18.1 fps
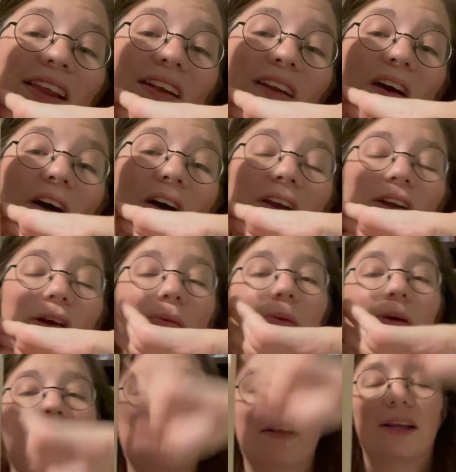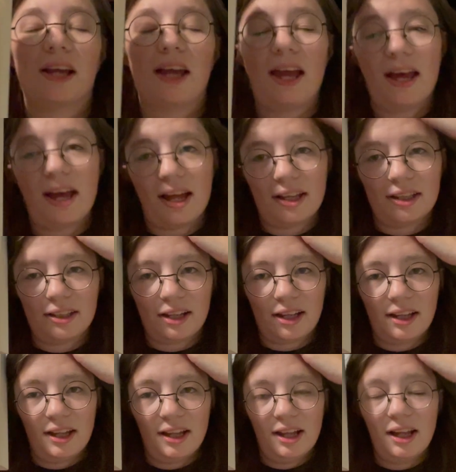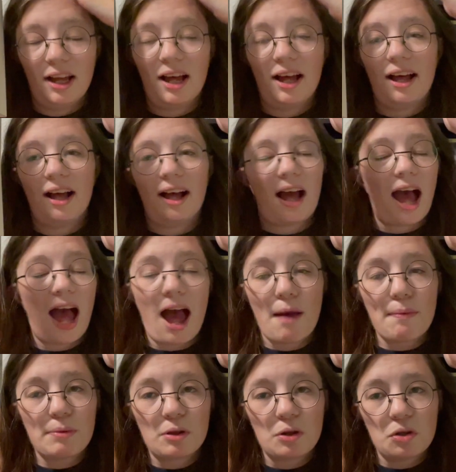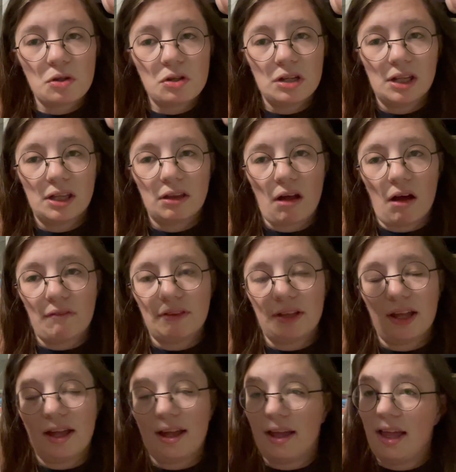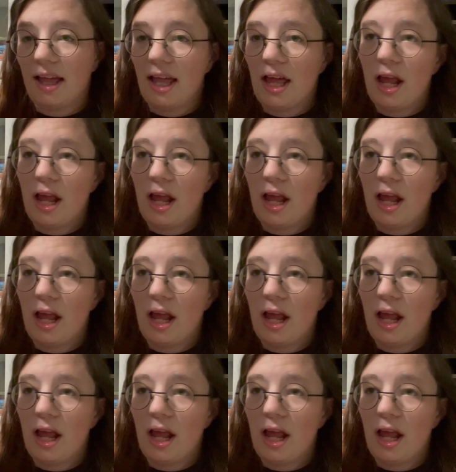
on audiobook and absolutely loved it.